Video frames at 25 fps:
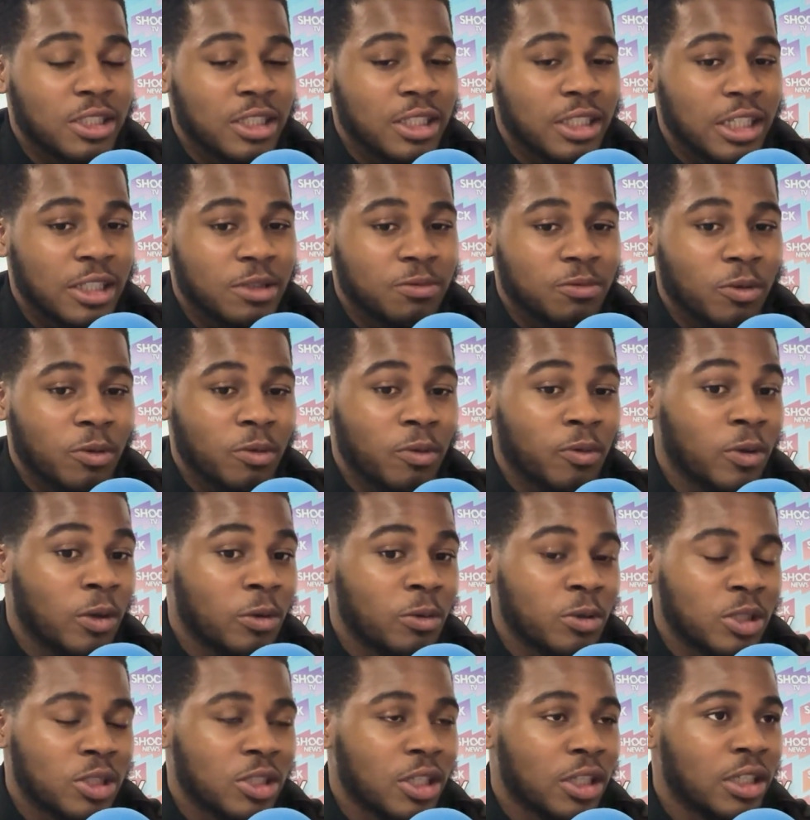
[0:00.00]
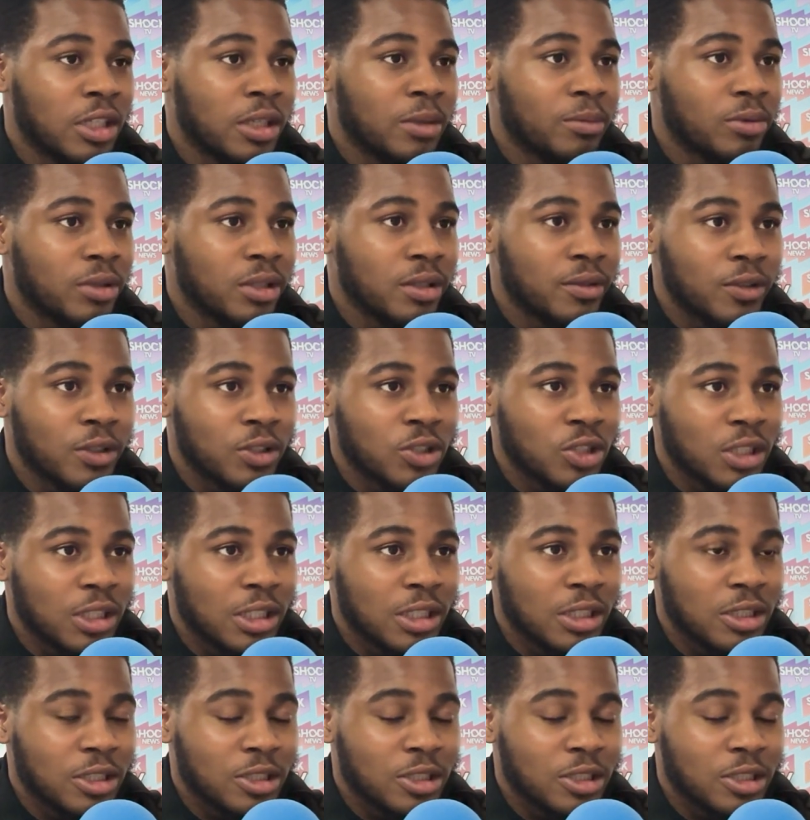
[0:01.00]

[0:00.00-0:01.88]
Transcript: and that's what we've always done in the previous years.